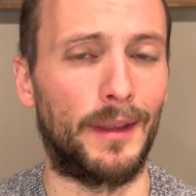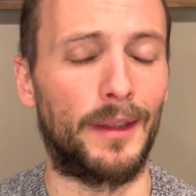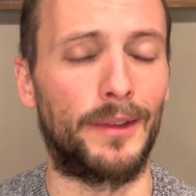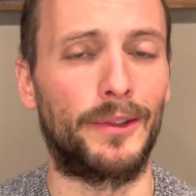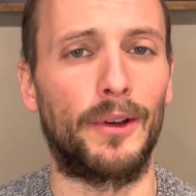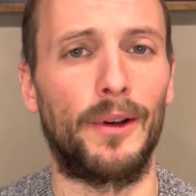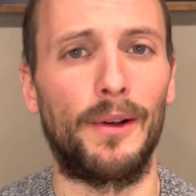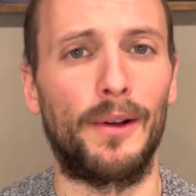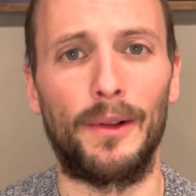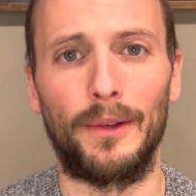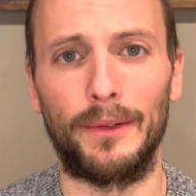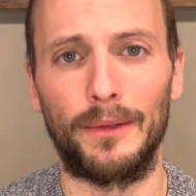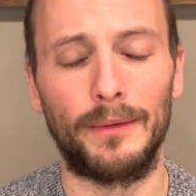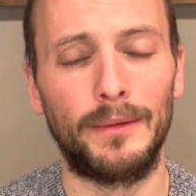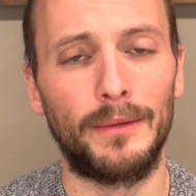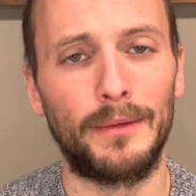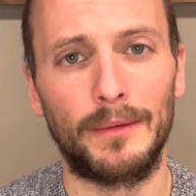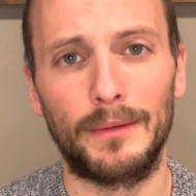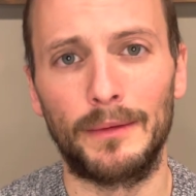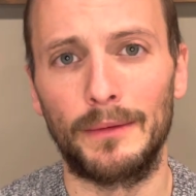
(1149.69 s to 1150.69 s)
it's all
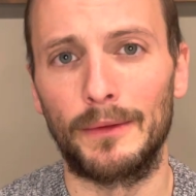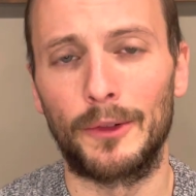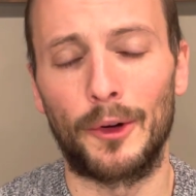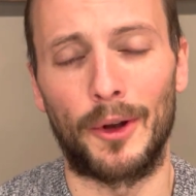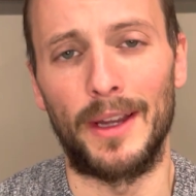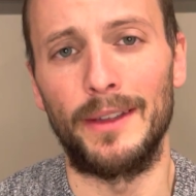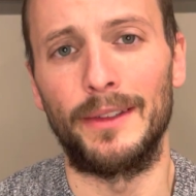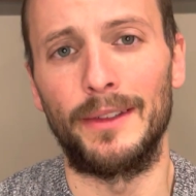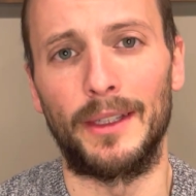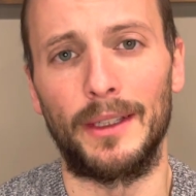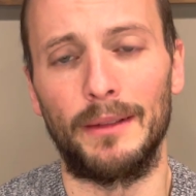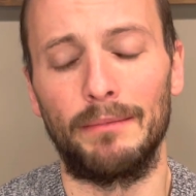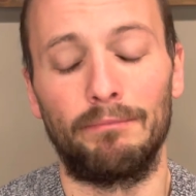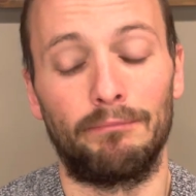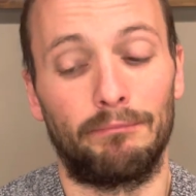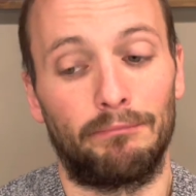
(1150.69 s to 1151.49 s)
crazy.